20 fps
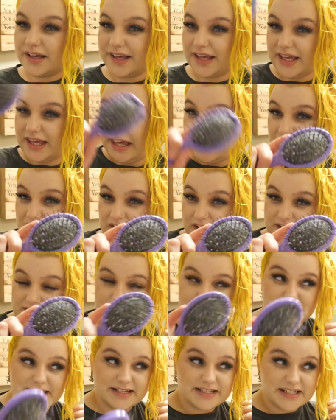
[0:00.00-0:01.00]
Here is
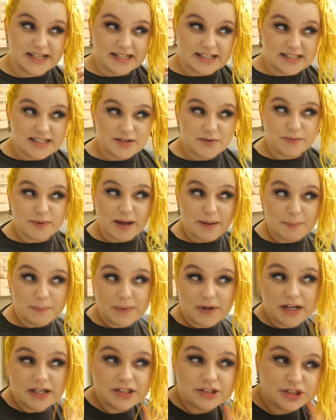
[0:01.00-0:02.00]
my dandy wet
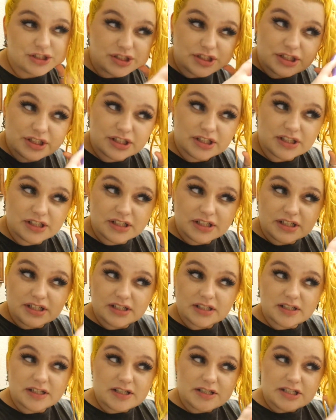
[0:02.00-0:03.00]
brush.
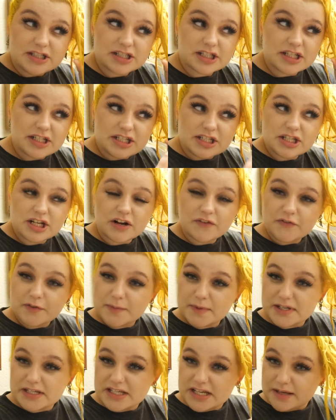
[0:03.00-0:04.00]
Just gonna start from
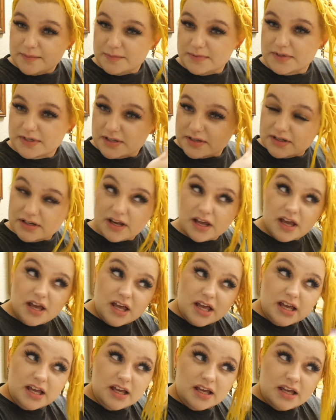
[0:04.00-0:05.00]
the tips and
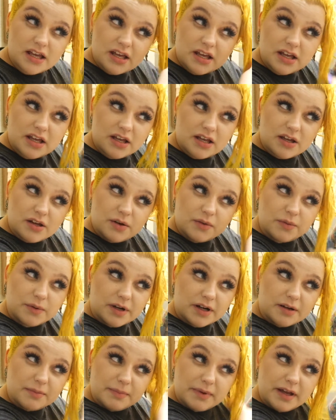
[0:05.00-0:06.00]

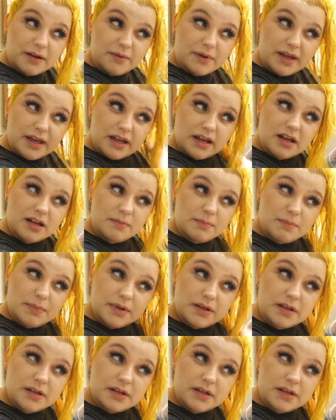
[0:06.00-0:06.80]
work my way up.